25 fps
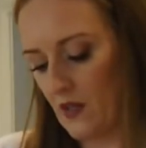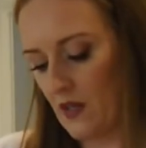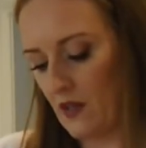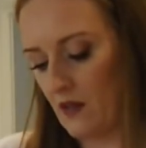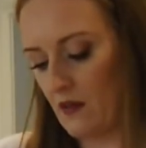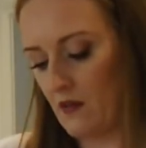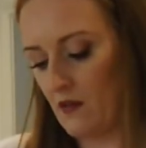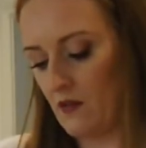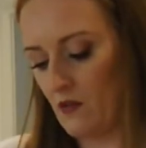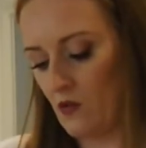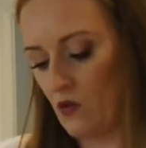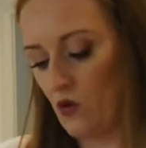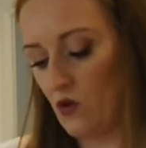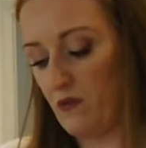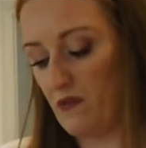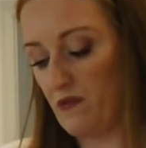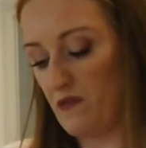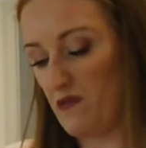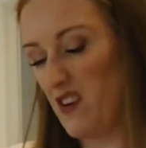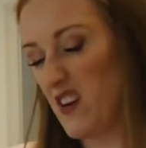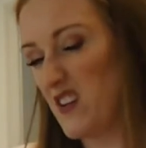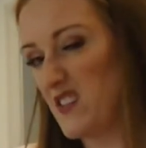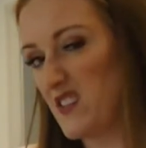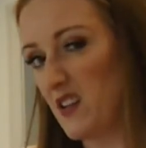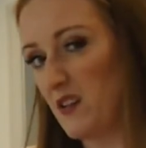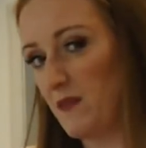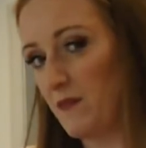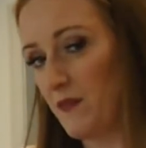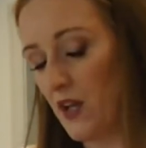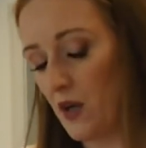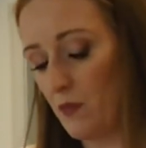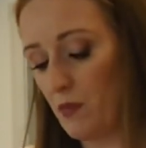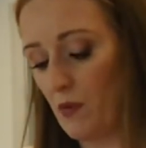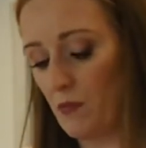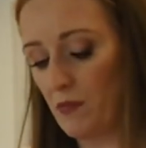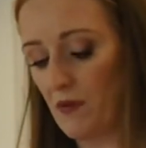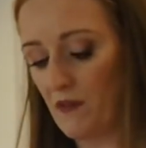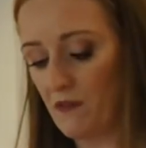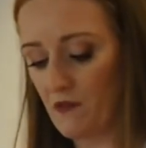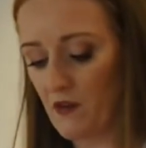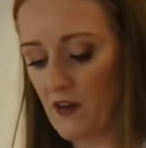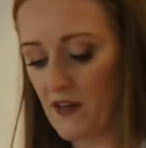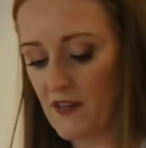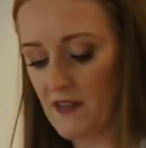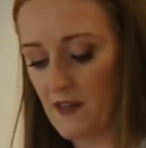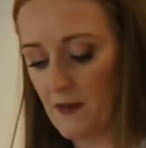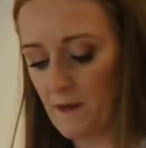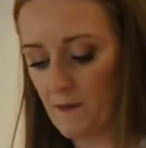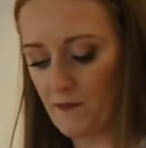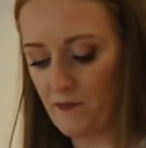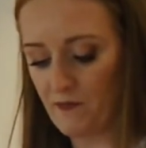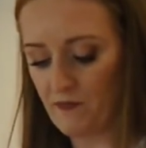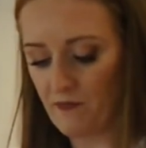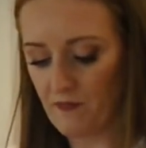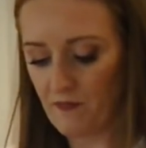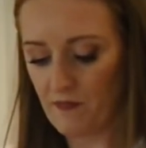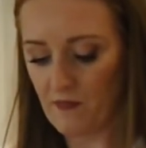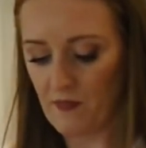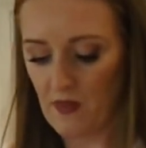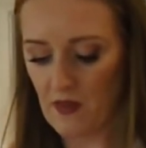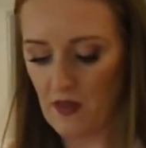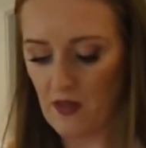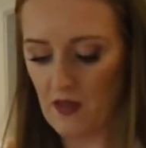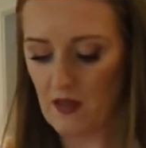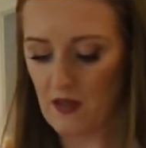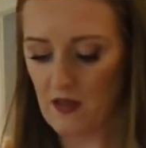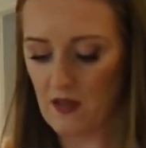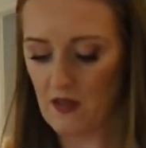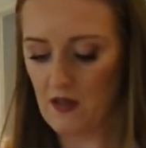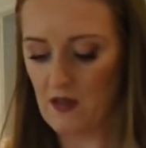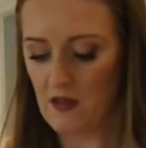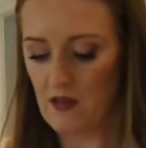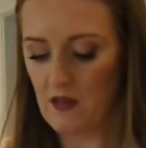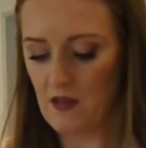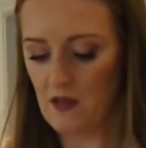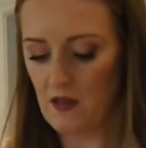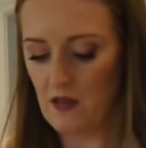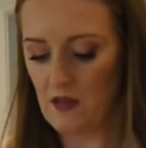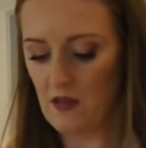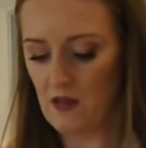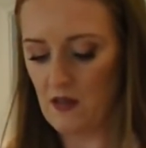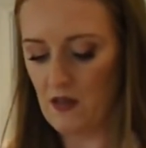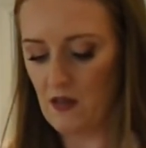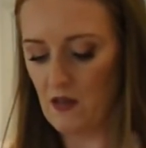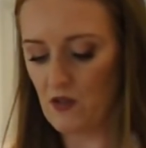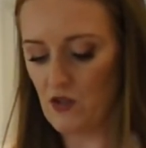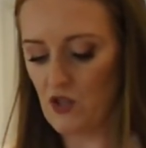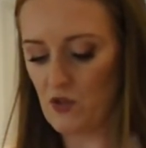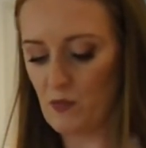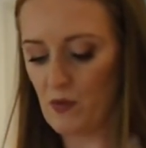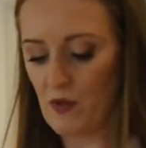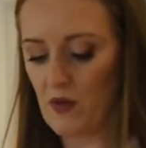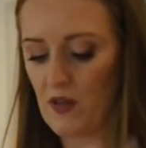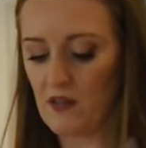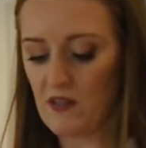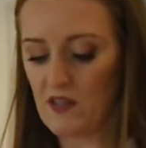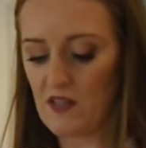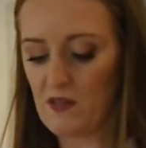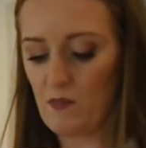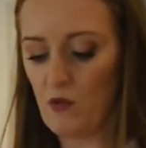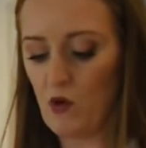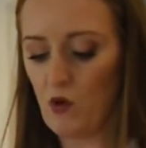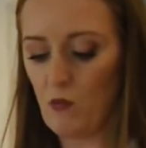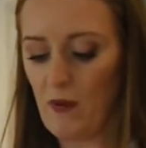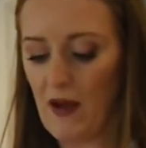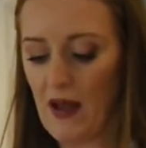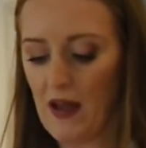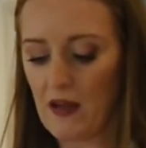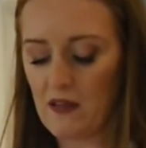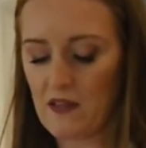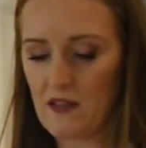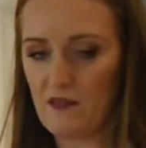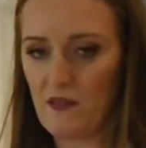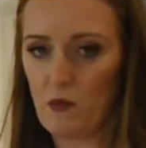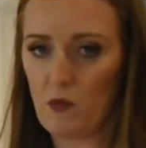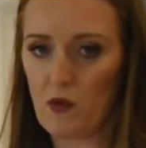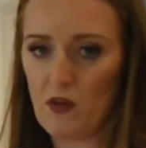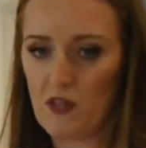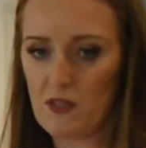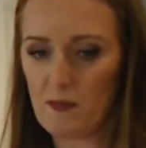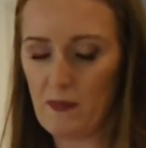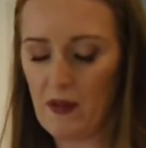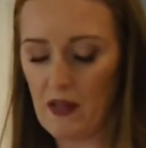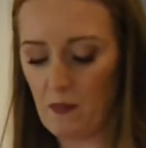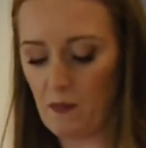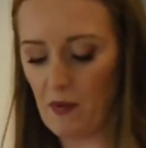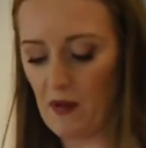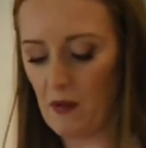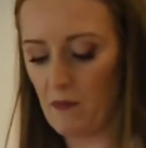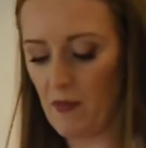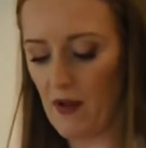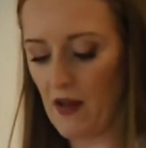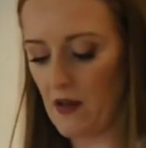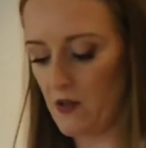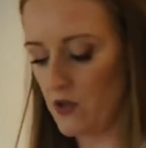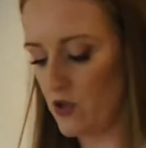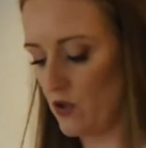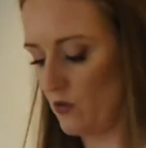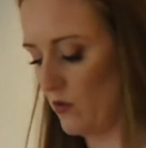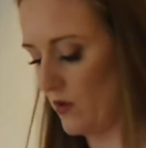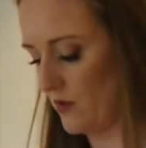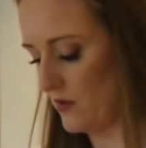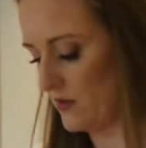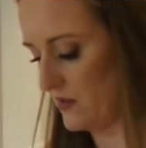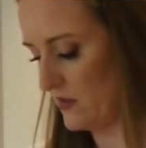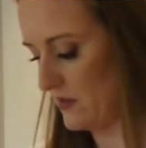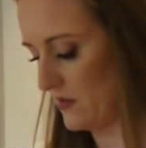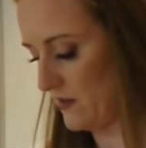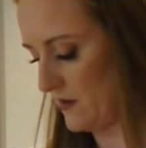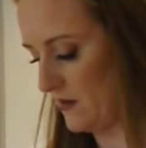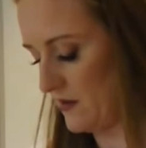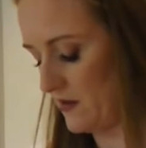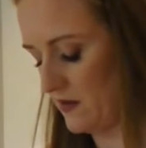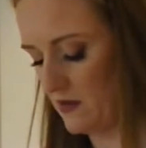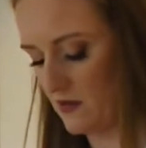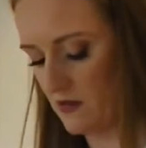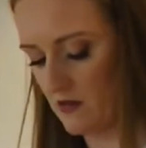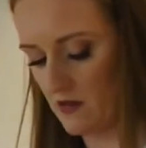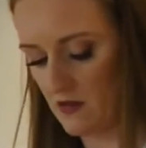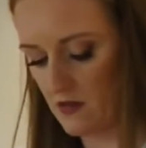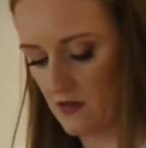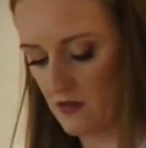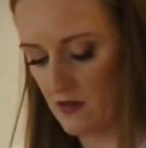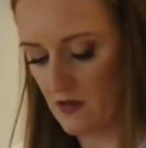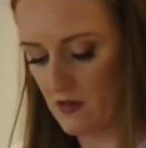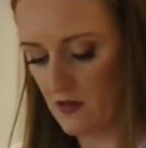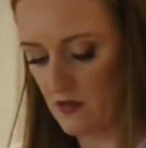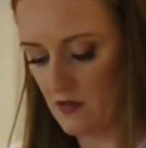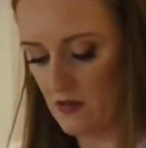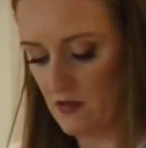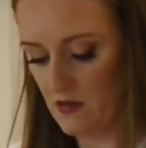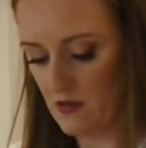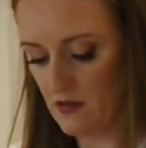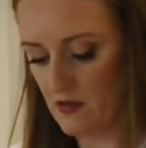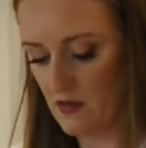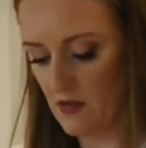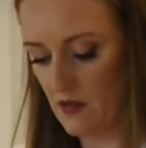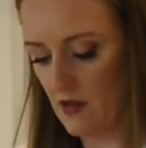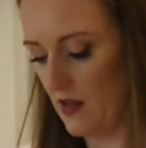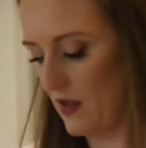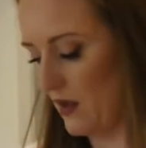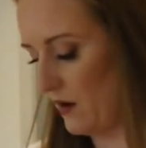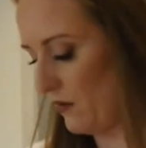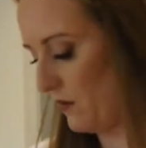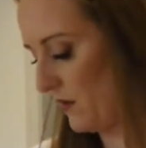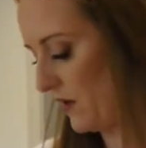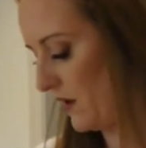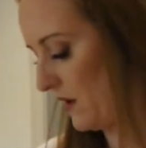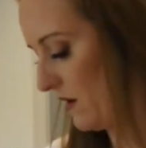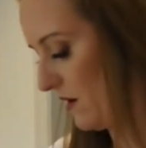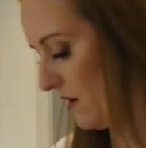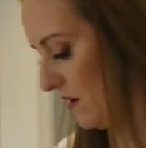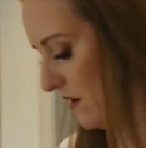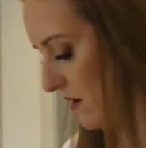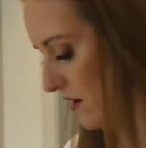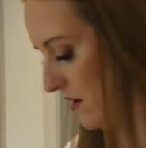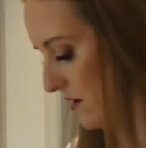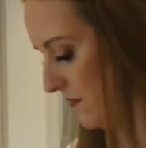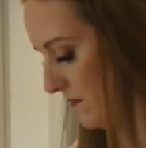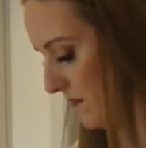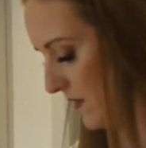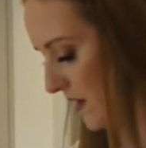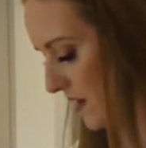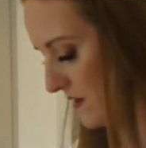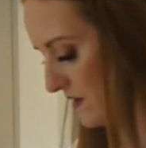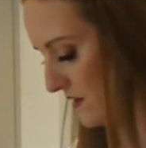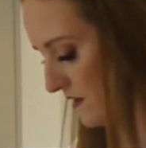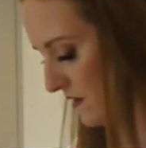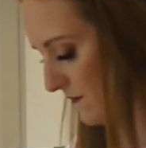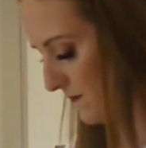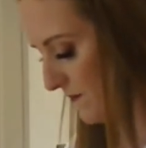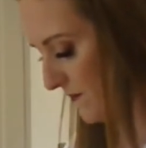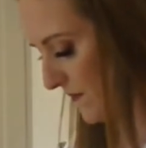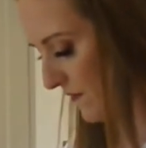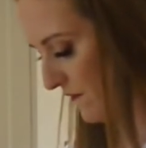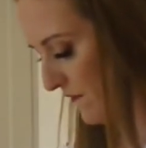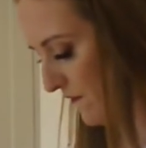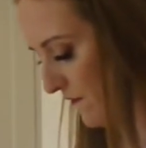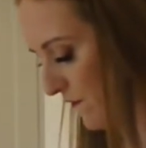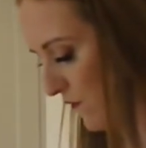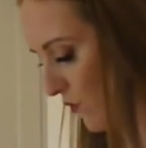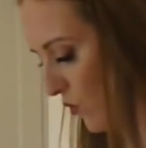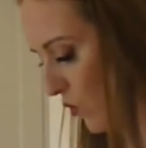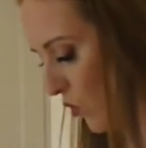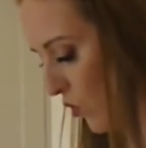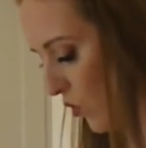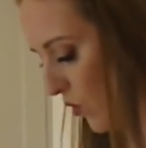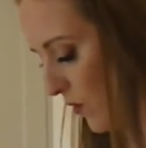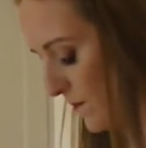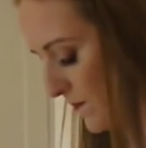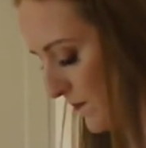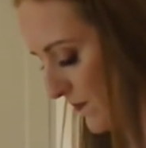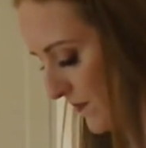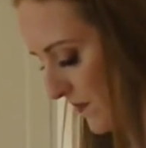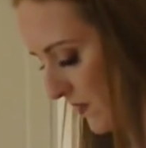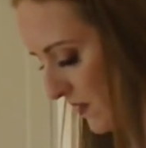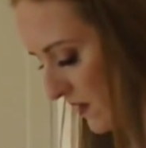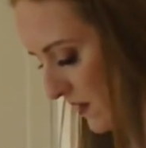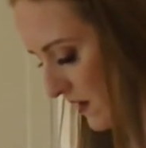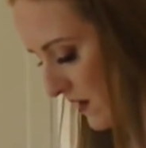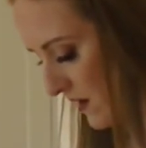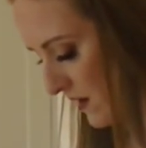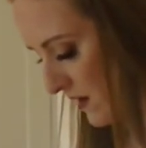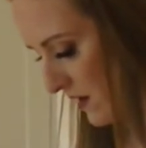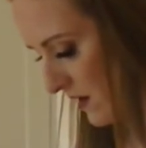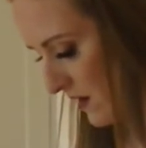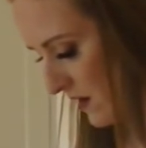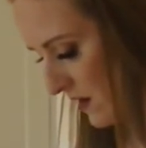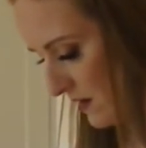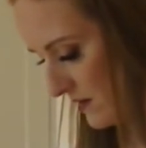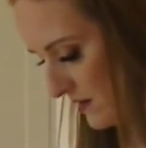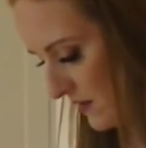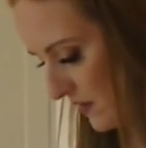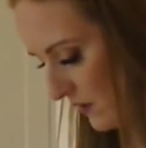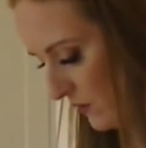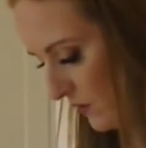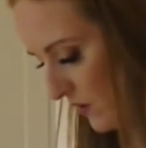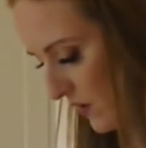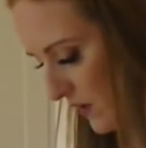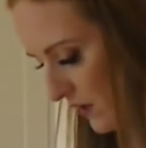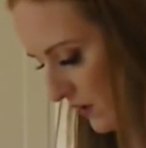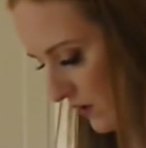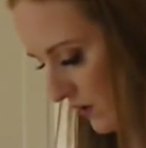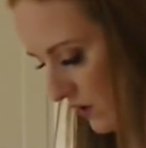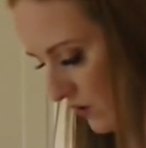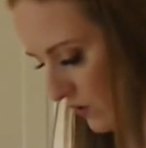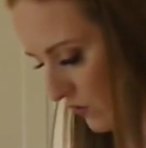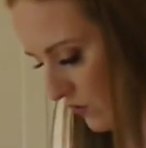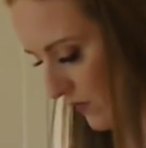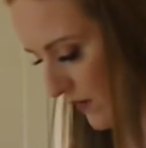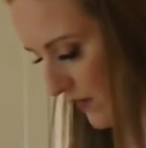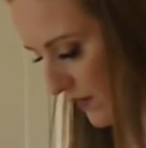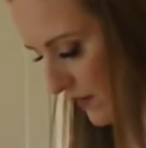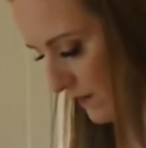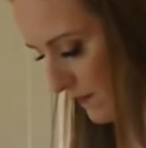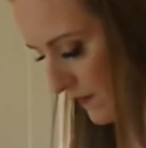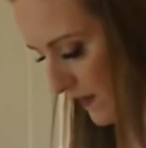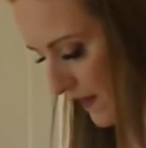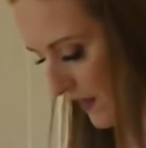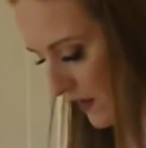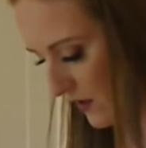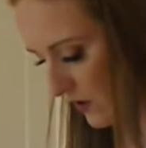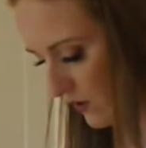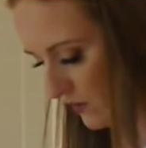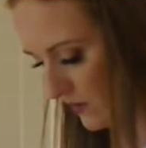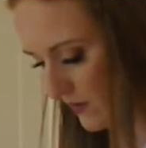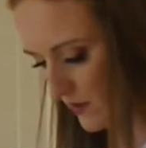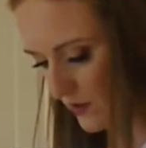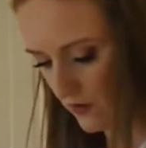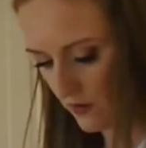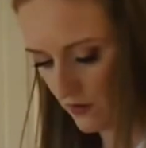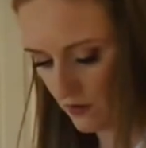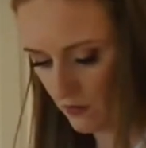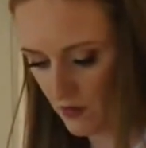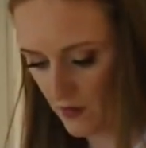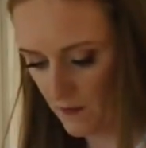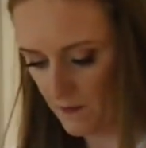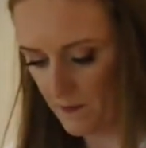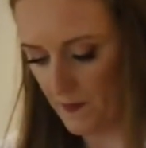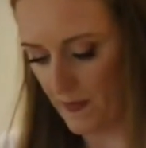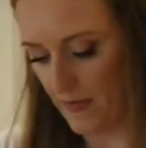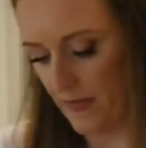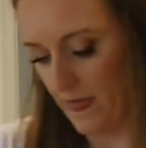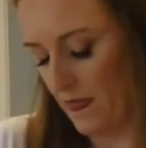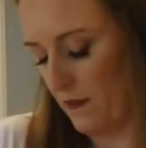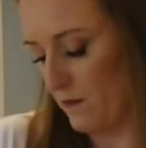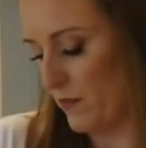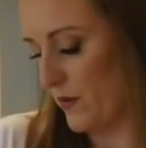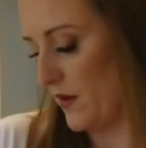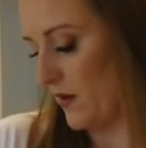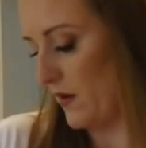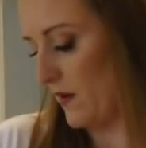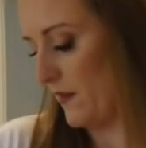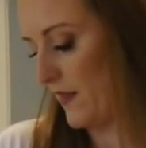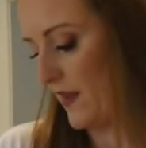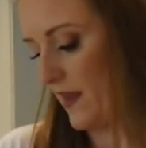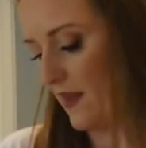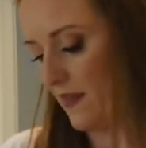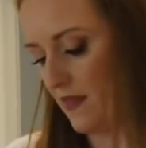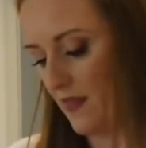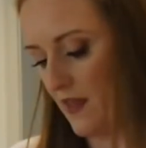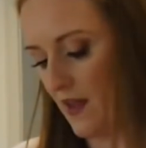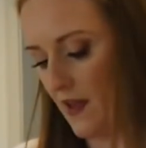Or freeze it, you could probably freeze it. And just put it into small bags if you wanted to make a big batch at once. So there we are, there's 4. Tell you what, I'll go with another one, put it on the end there.